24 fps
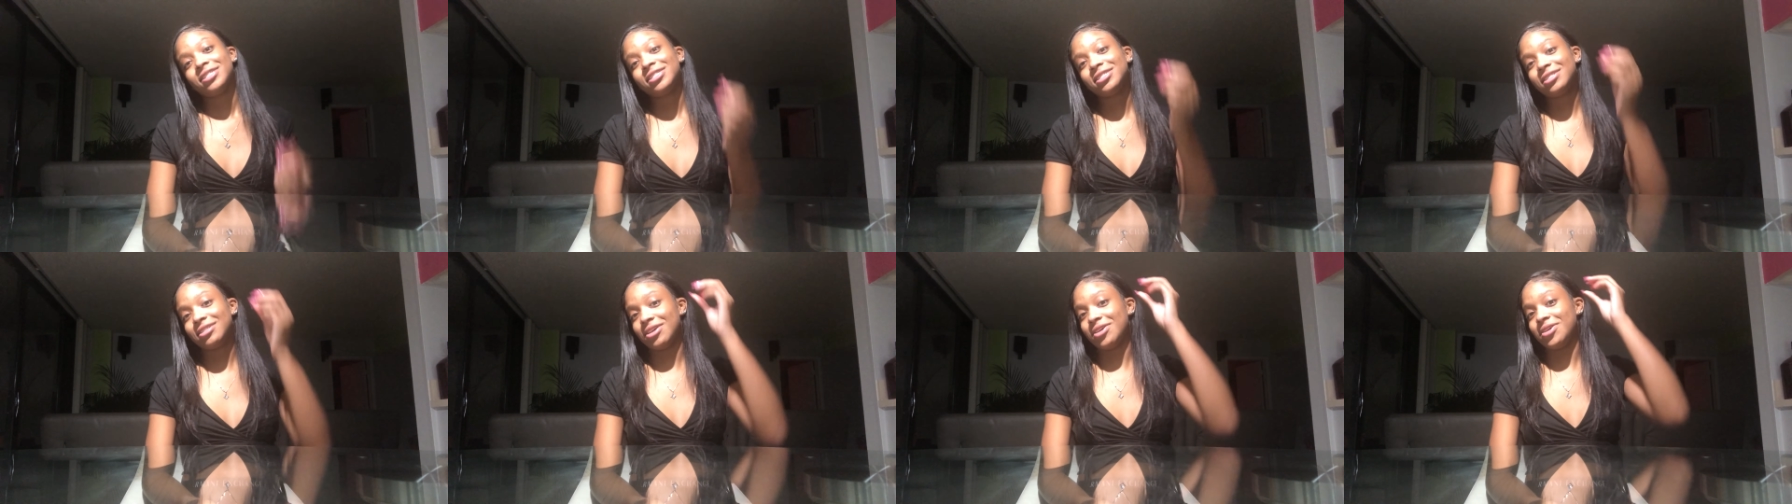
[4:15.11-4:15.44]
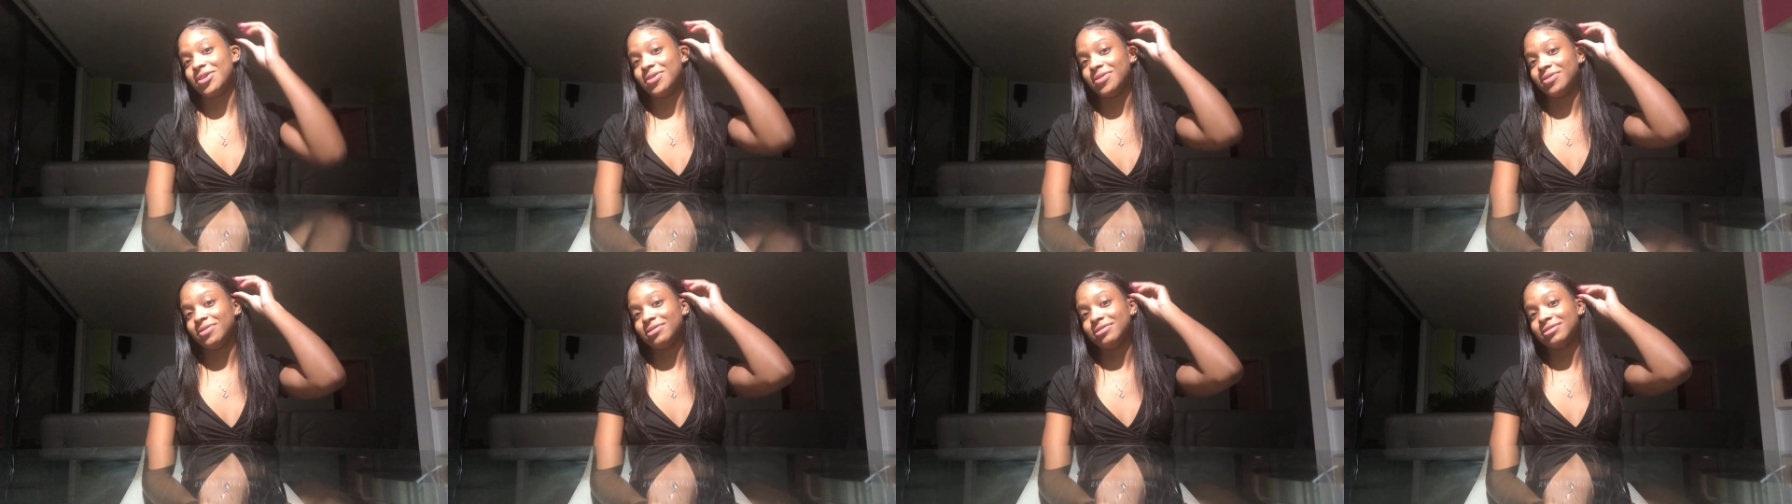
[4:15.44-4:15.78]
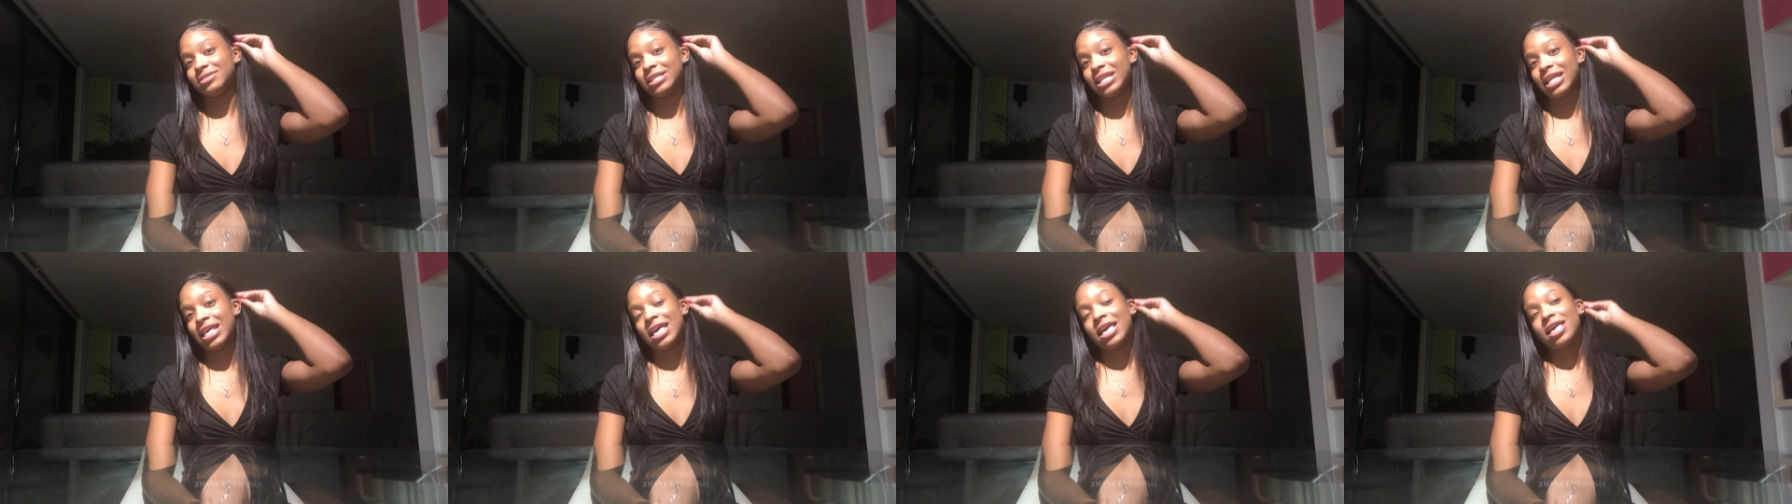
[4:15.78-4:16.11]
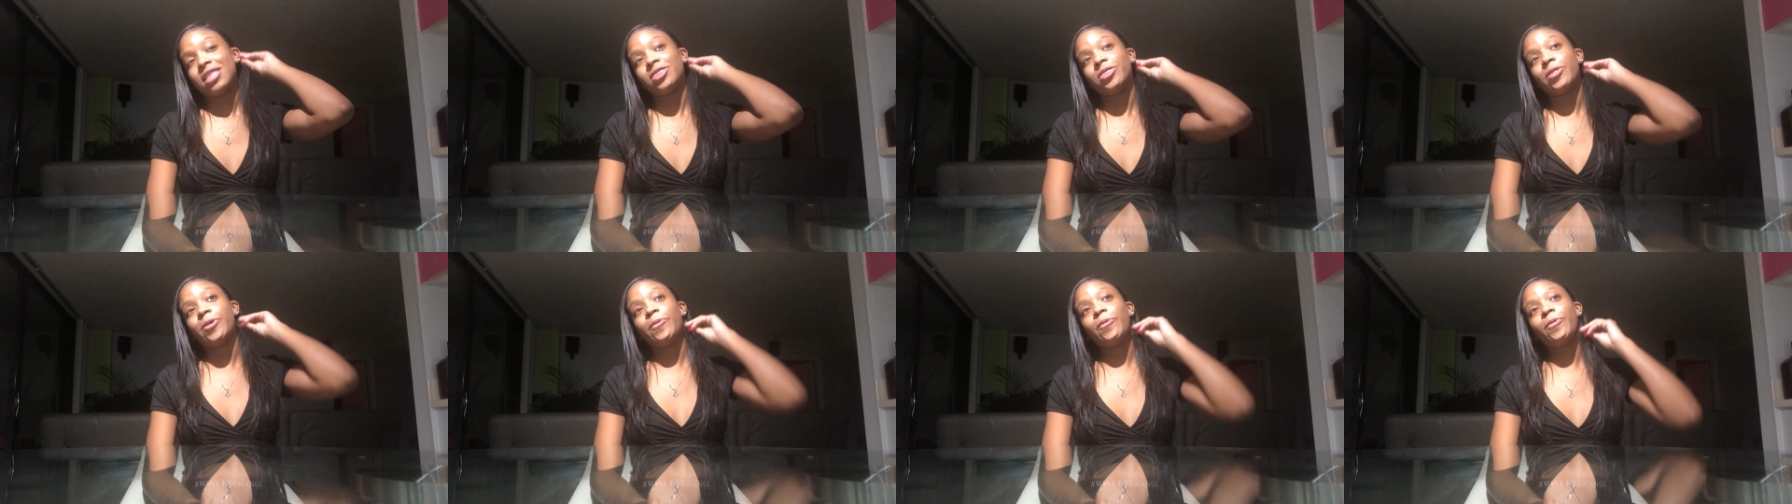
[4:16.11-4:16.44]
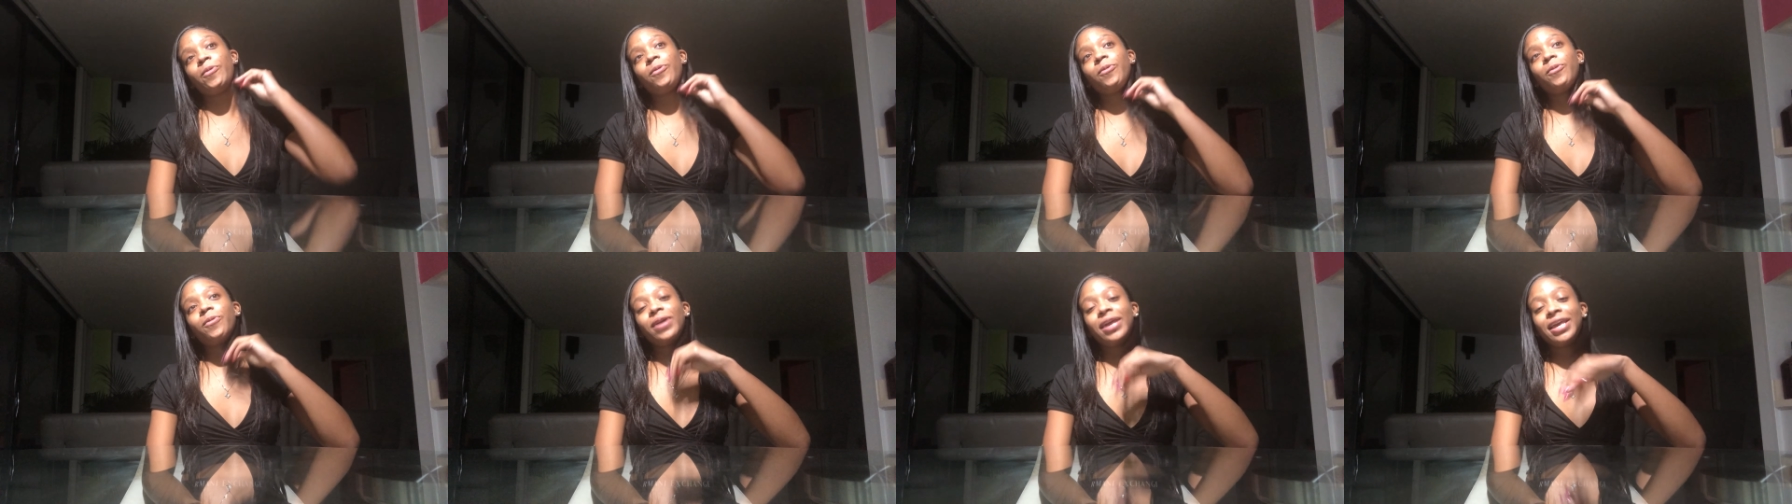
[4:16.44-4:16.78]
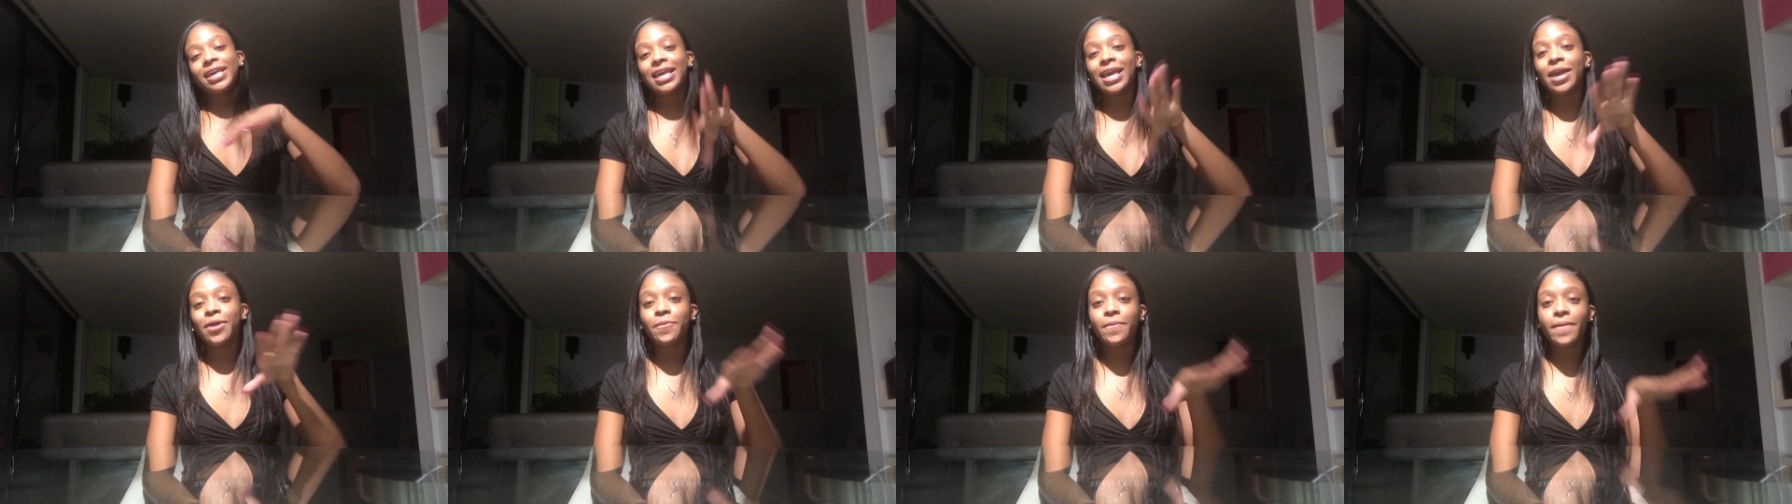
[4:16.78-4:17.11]
So the
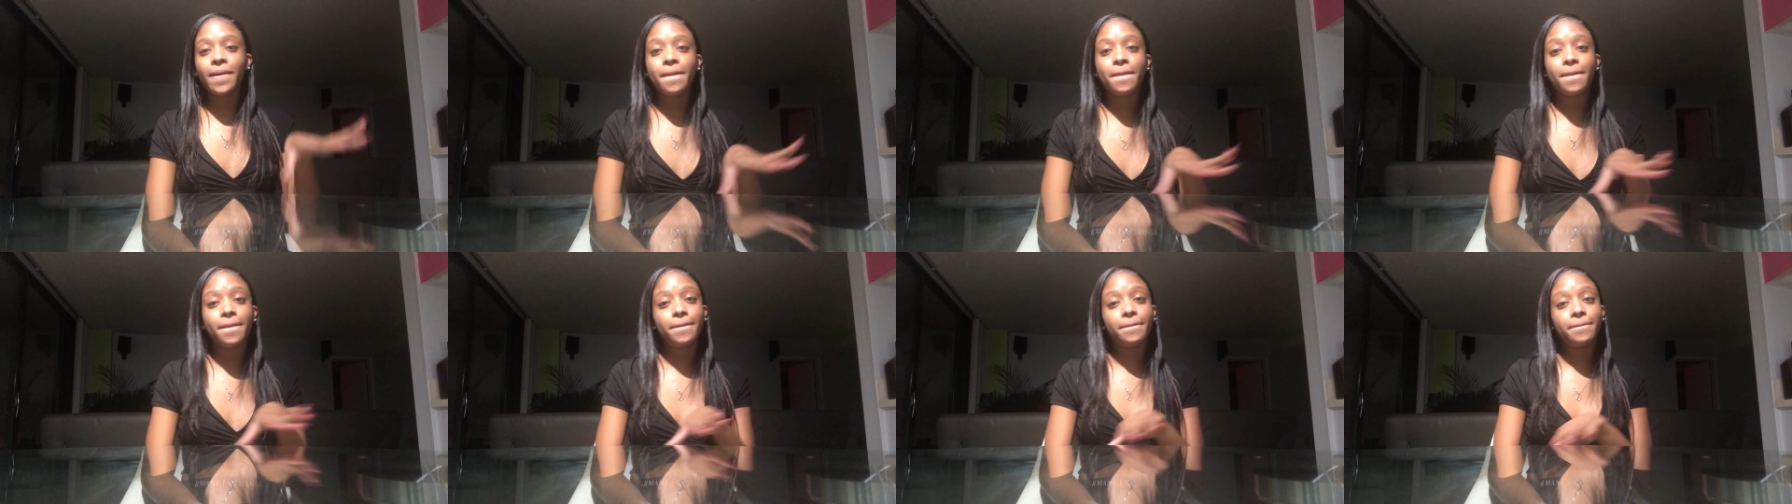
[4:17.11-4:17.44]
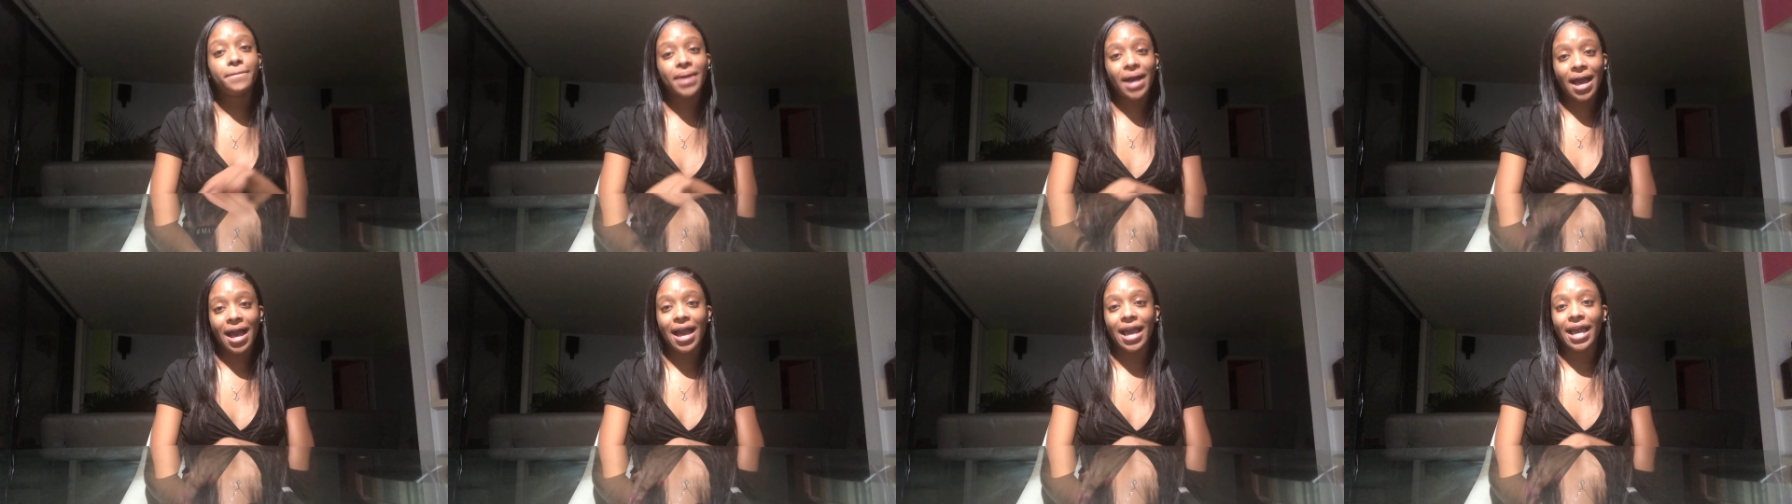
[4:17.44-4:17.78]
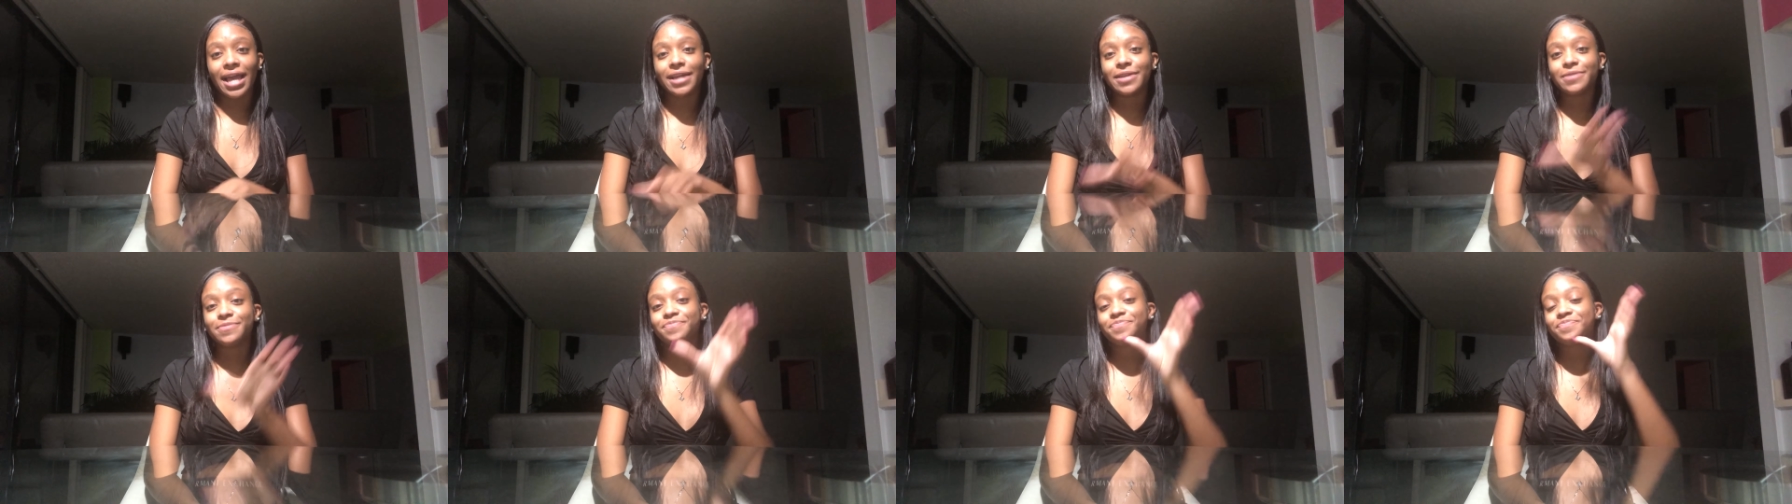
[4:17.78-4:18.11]
weekend went by